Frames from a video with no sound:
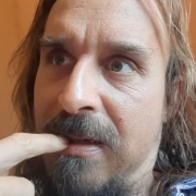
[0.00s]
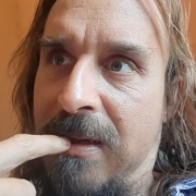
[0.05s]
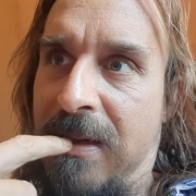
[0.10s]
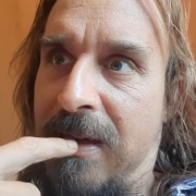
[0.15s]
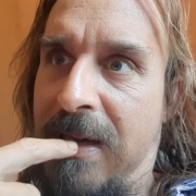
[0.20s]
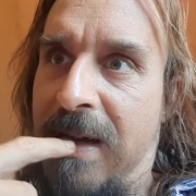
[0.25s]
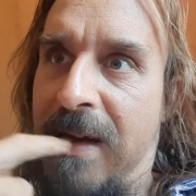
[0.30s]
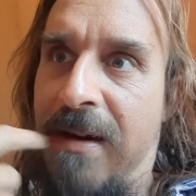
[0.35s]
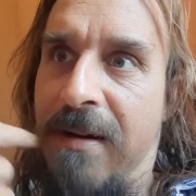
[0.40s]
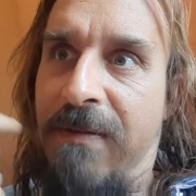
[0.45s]

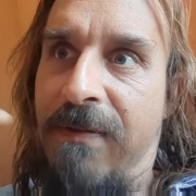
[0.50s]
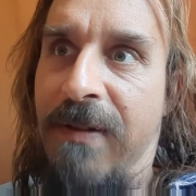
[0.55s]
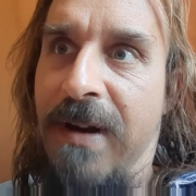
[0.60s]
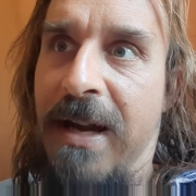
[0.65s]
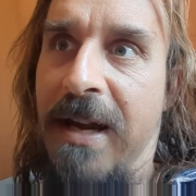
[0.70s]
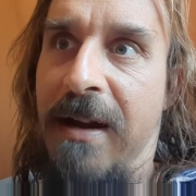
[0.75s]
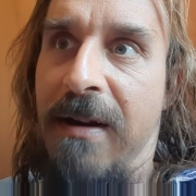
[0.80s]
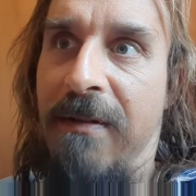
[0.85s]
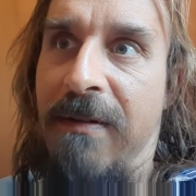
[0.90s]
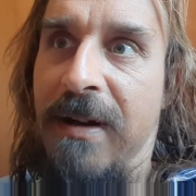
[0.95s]
They are
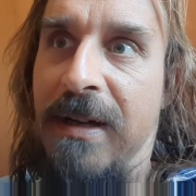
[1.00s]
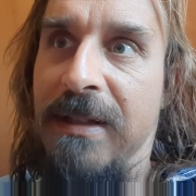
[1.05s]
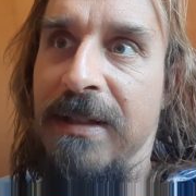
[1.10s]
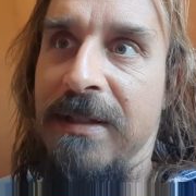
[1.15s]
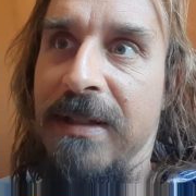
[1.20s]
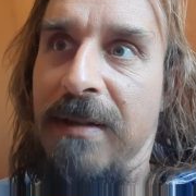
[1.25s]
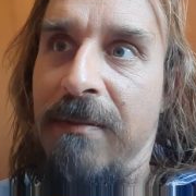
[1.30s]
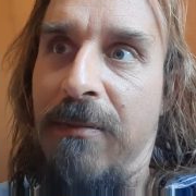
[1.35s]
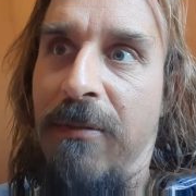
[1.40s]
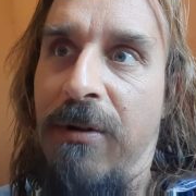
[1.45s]
afraid of us,
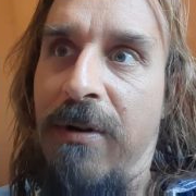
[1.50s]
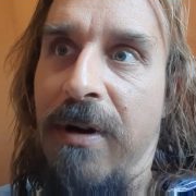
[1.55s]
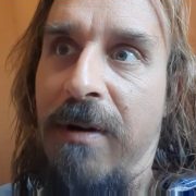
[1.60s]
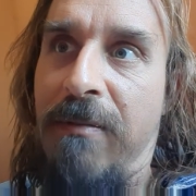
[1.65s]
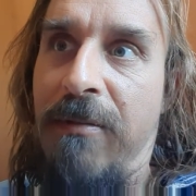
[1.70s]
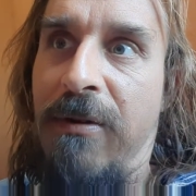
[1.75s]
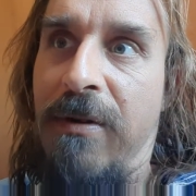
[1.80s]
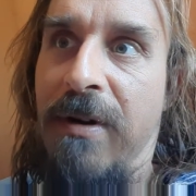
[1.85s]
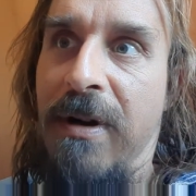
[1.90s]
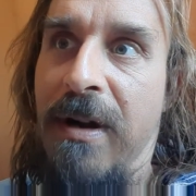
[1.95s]
and more and
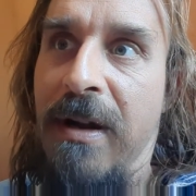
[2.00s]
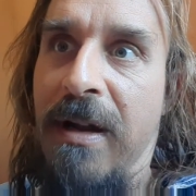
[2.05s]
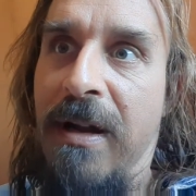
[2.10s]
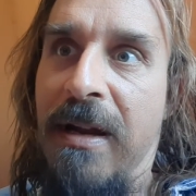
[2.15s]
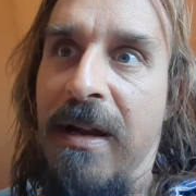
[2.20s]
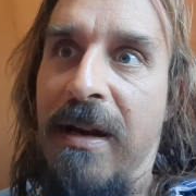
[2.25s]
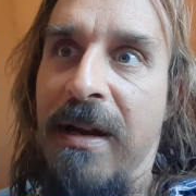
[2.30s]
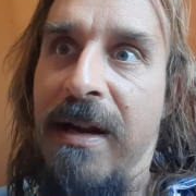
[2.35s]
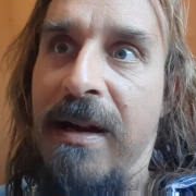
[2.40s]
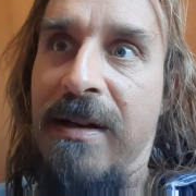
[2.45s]
more
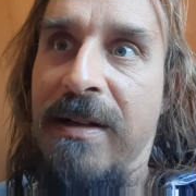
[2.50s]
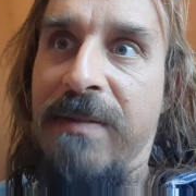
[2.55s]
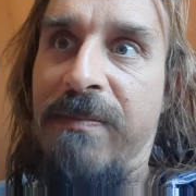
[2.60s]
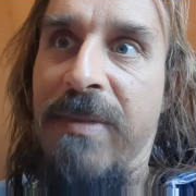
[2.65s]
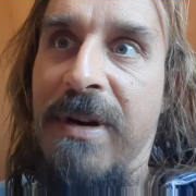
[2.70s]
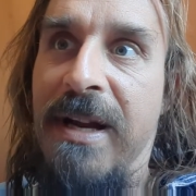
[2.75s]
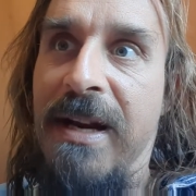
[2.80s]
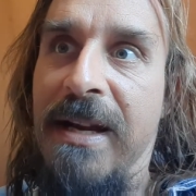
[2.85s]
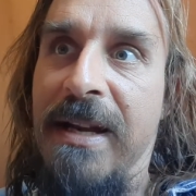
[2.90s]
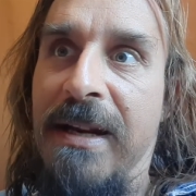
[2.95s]
they are
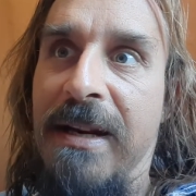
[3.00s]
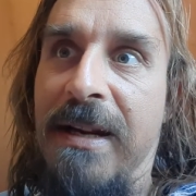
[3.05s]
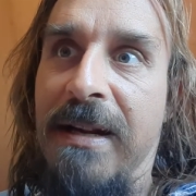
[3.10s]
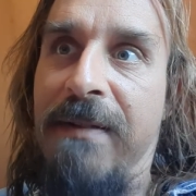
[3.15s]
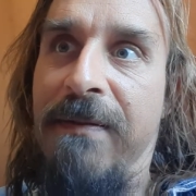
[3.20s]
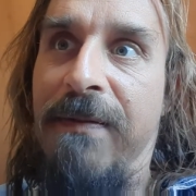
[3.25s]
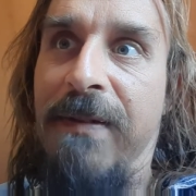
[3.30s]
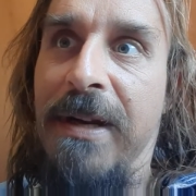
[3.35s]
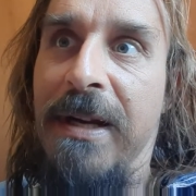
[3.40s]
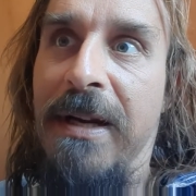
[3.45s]
spreading that
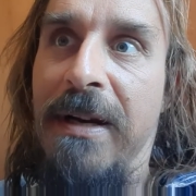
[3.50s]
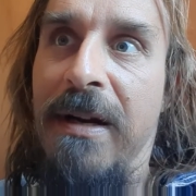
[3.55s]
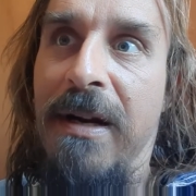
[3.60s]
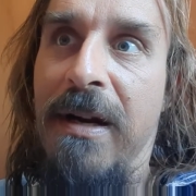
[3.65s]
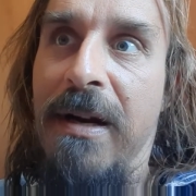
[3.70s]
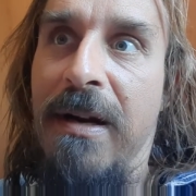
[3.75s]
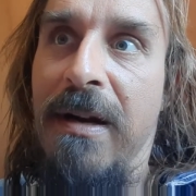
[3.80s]
fear.